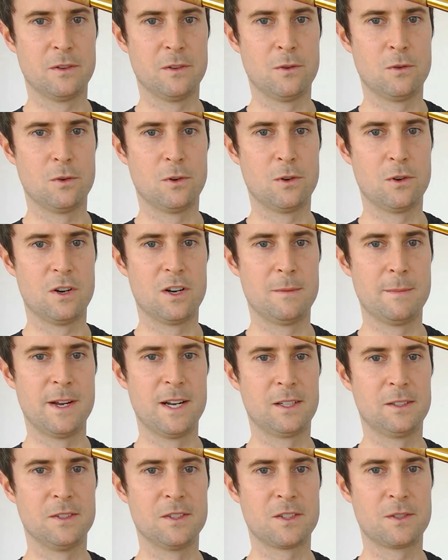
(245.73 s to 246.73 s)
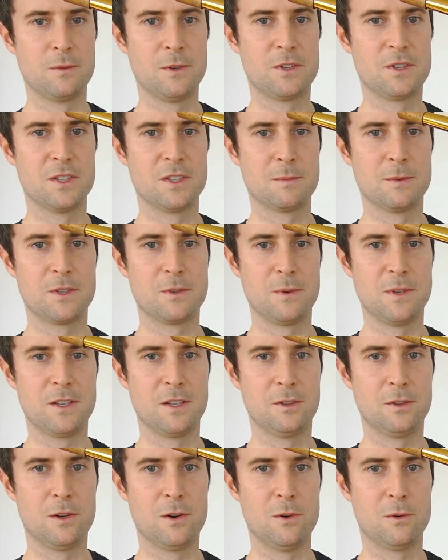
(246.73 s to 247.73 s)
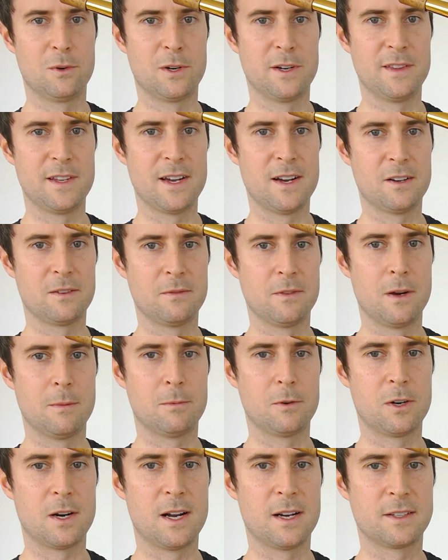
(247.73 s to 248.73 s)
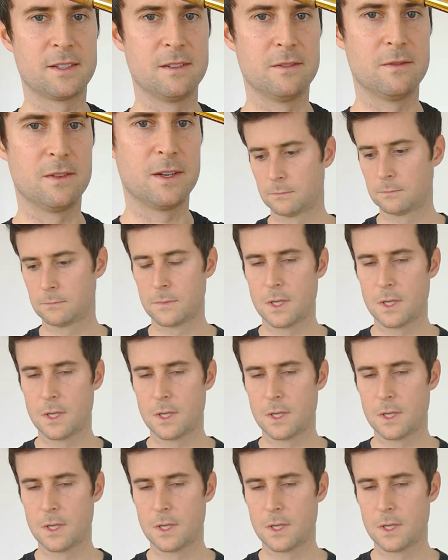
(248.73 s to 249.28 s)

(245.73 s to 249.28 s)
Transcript: the horn automatically switches between the lower and the upper octave vent.